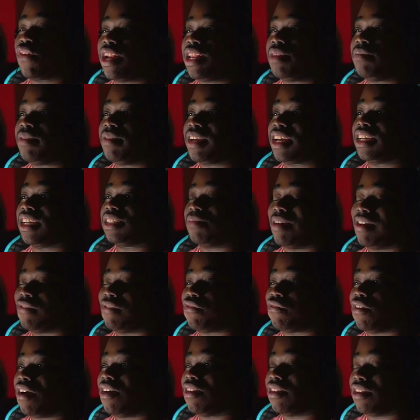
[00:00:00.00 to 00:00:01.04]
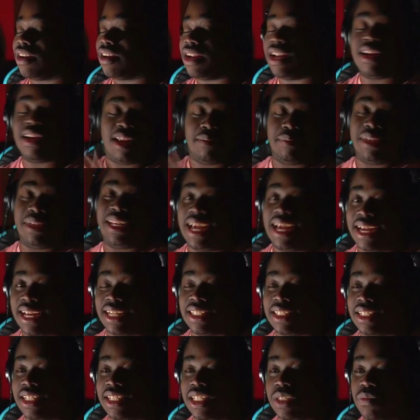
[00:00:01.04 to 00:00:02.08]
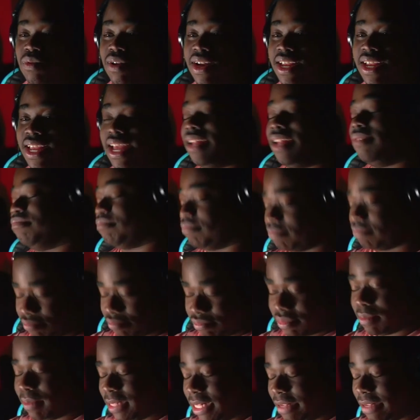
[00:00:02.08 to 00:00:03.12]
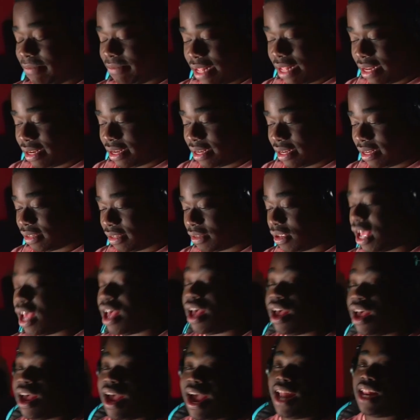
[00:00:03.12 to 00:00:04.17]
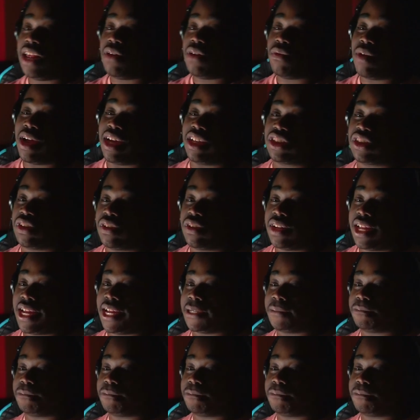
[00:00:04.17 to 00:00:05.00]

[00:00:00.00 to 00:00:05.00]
because my father, and let me not get to this point yet. Let me leave that in the... Anyway, so like...